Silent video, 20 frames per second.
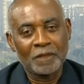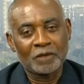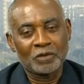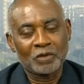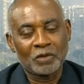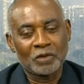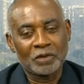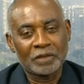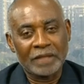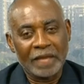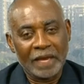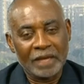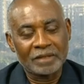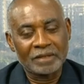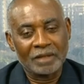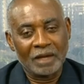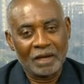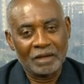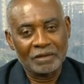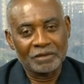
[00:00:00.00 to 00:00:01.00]
So
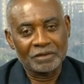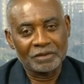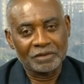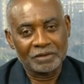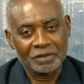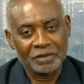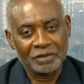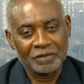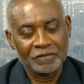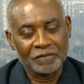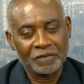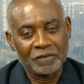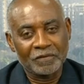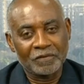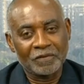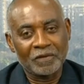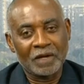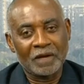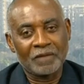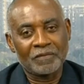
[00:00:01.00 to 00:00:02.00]
that's underserved.
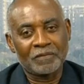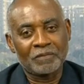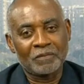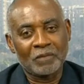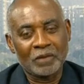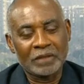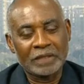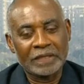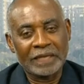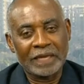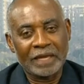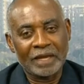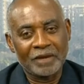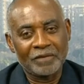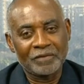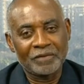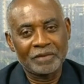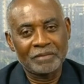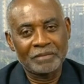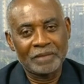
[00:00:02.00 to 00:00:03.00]
If you have more than
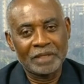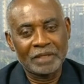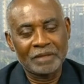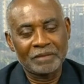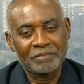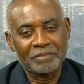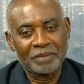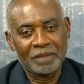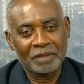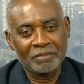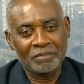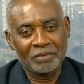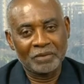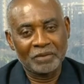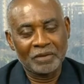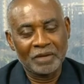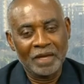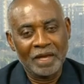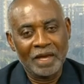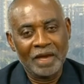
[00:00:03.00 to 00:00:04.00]
100 million
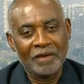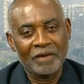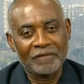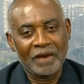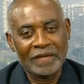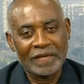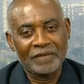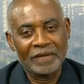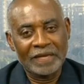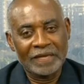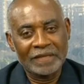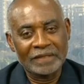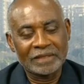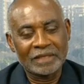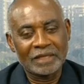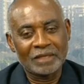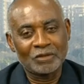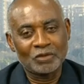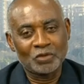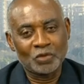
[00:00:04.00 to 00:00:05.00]
people and you have less
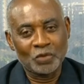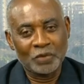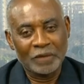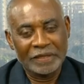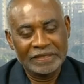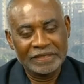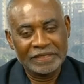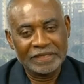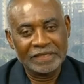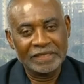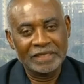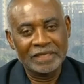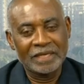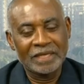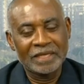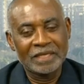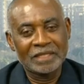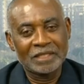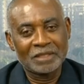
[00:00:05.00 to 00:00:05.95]
than 20